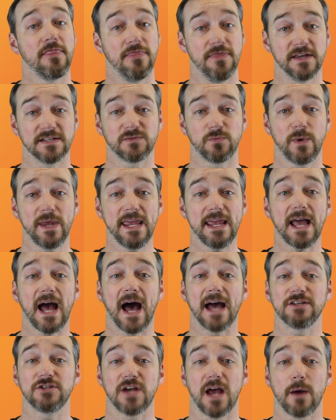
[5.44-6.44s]
This week,
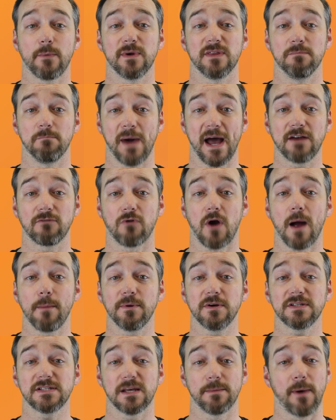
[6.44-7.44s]
I chat with Mike
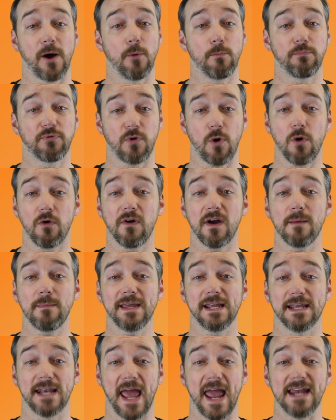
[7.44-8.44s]
Roberts about
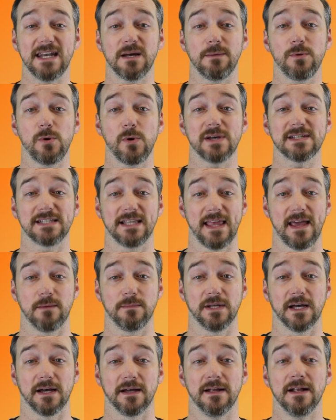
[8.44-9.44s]
programming in AWS
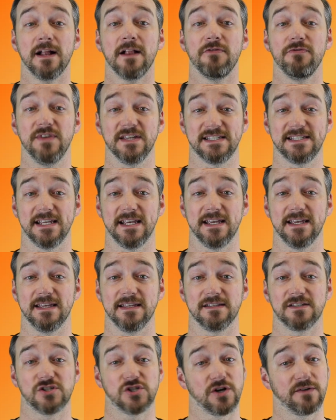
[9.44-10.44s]
Lambda. This
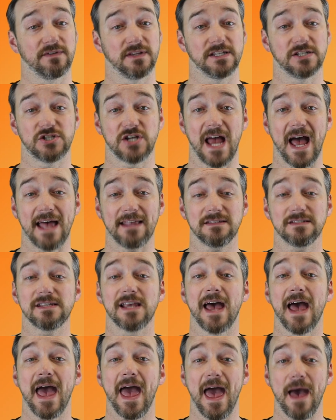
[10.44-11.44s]
is Serverless Chats,
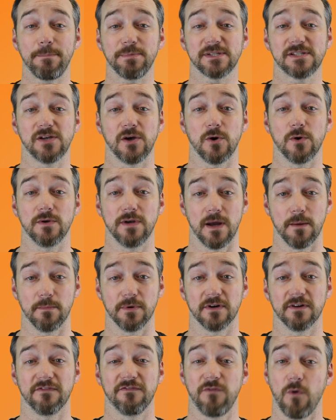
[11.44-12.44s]
episode
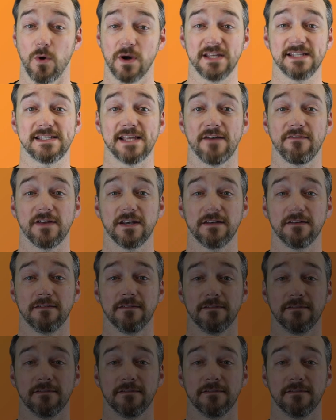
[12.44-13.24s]
number 47.